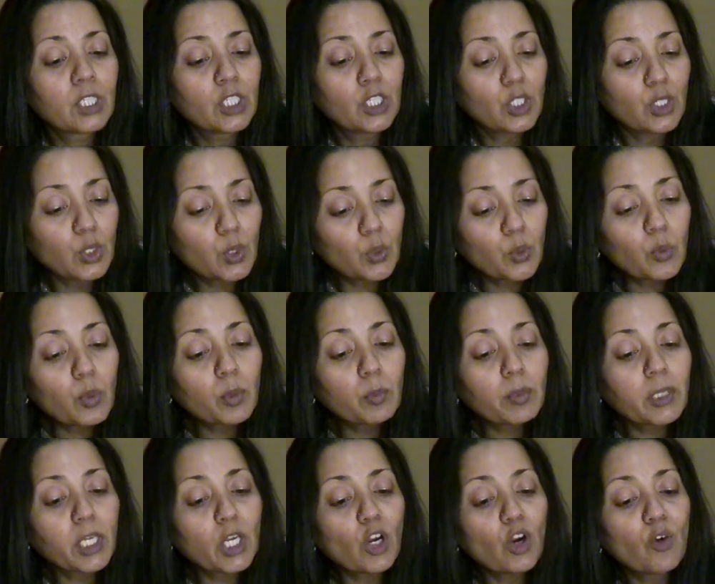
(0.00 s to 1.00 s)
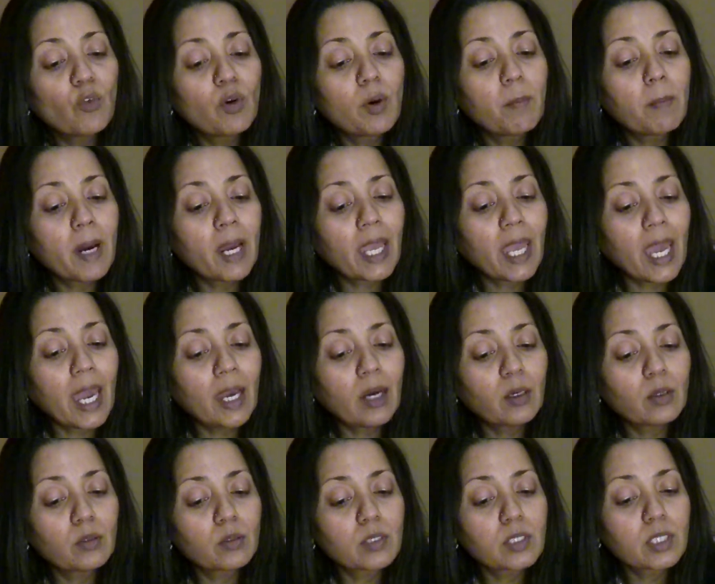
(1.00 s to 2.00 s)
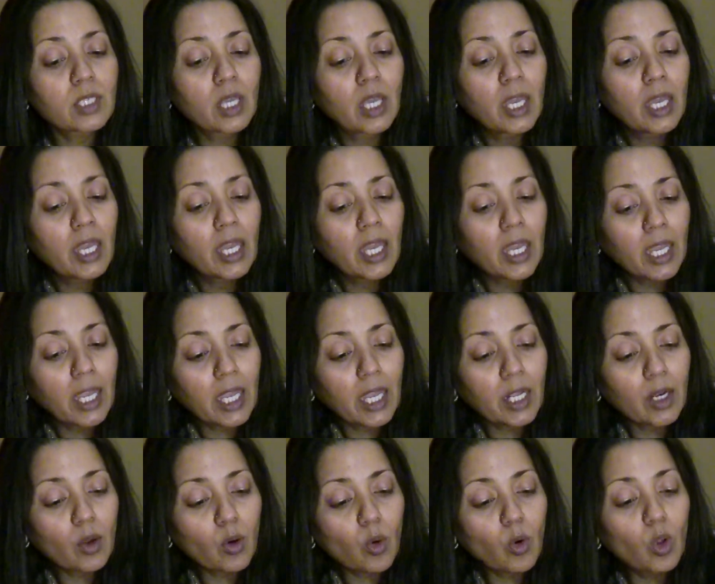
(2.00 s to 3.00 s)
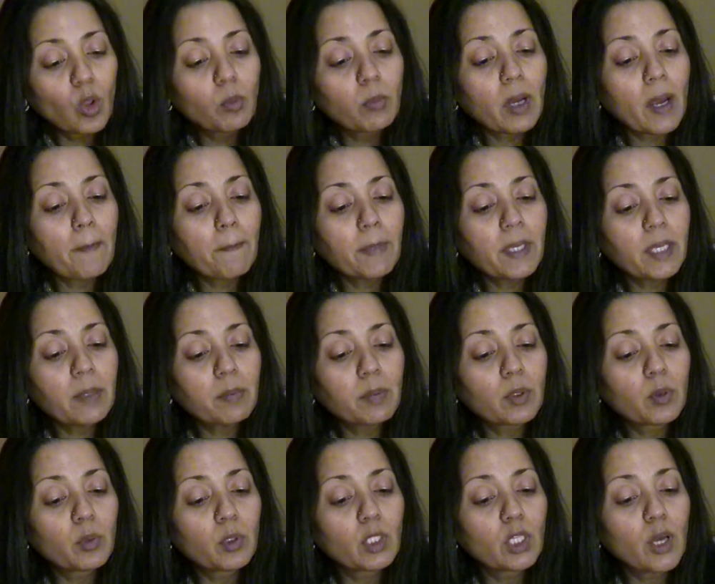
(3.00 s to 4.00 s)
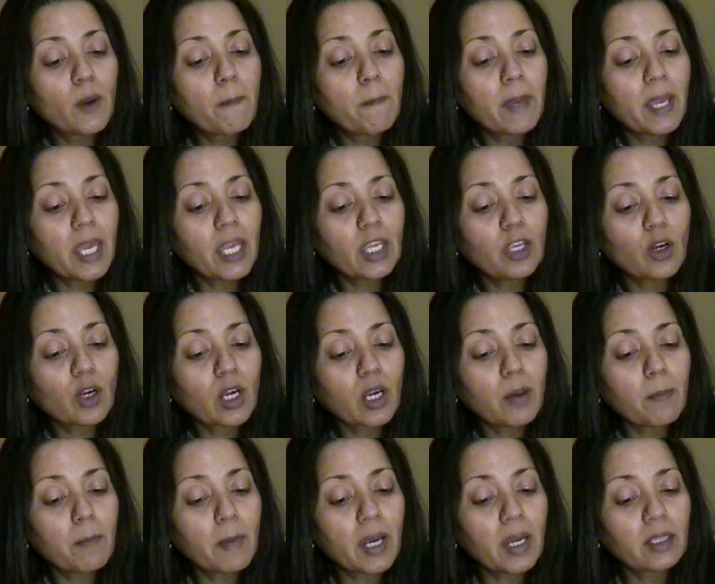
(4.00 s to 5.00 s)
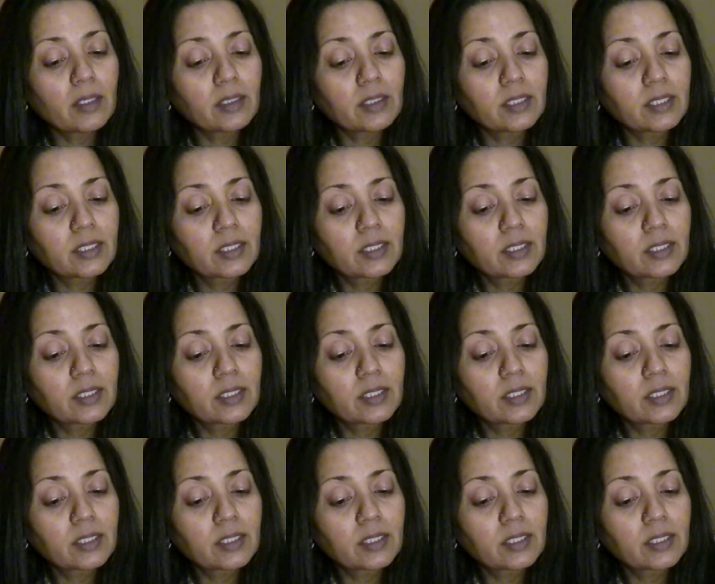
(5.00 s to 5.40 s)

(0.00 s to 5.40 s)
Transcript: You will be over my house, and all my people will obey your commands.